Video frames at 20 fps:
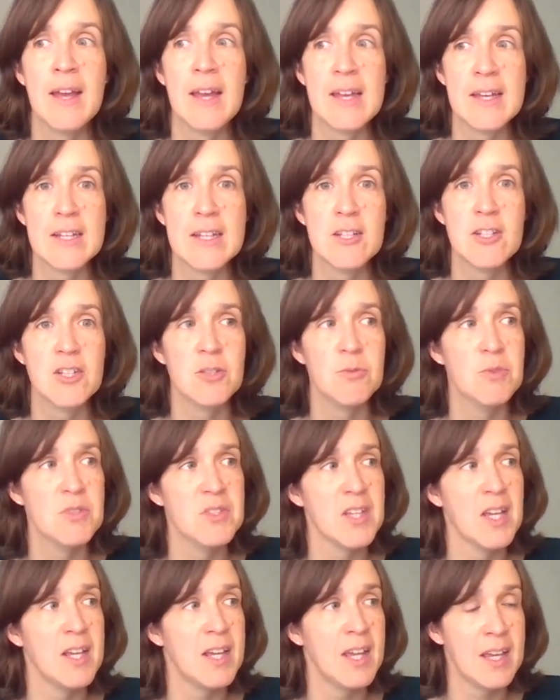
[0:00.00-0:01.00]
And she
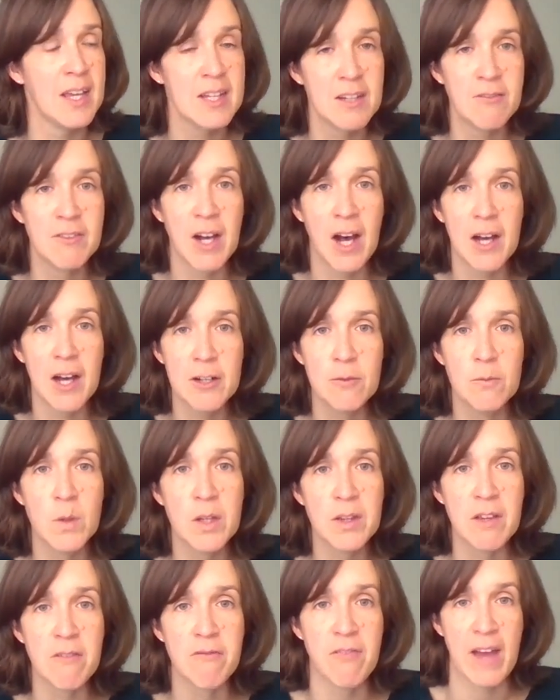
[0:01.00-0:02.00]
was like, and I've gotten
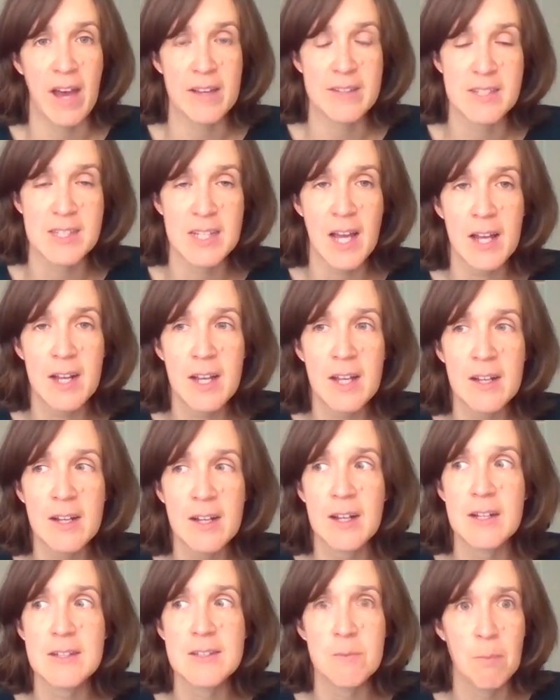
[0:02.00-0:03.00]
really fast at it
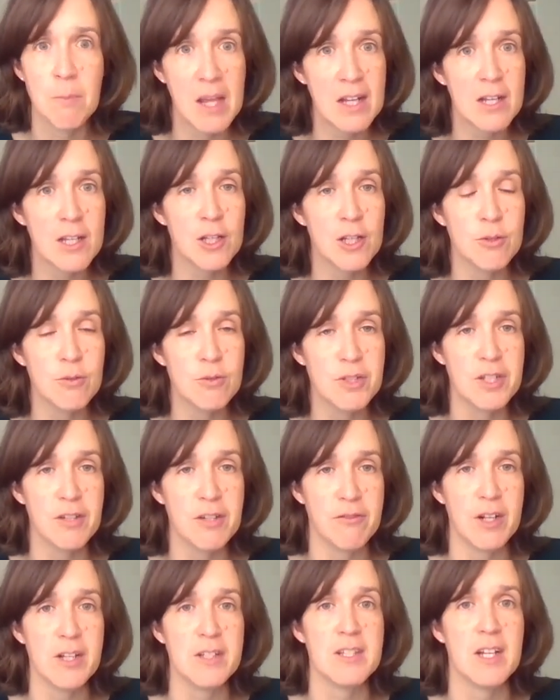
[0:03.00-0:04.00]
and it's made a huge
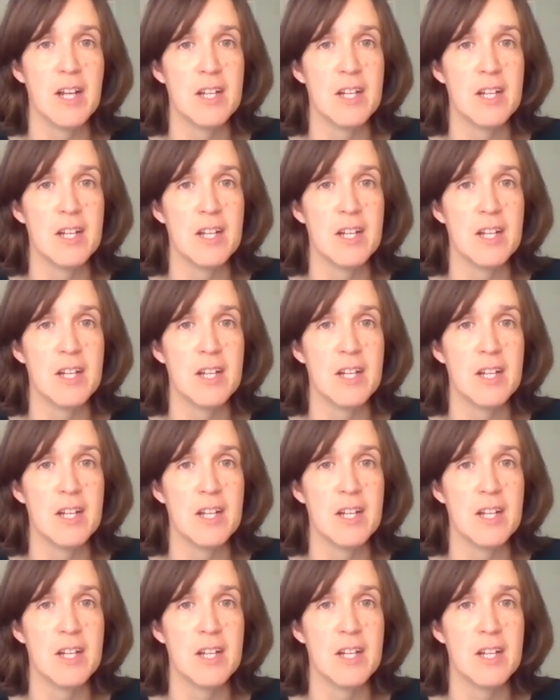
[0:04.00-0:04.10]
difference.